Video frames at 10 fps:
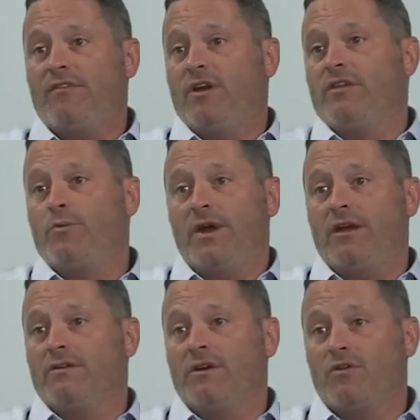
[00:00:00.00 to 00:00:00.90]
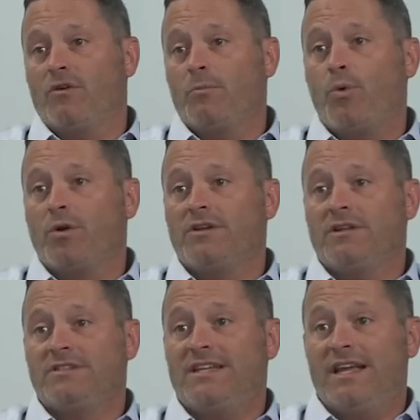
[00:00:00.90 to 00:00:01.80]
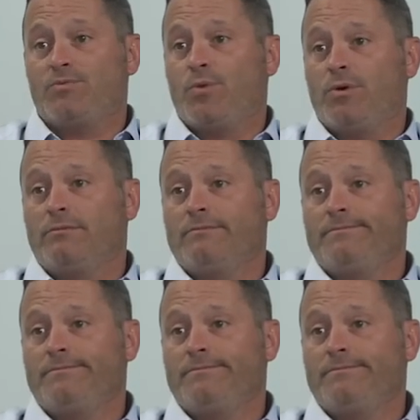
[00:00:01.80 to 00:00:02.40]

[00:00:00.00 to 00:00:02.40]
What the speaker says: every other way are important in today's world.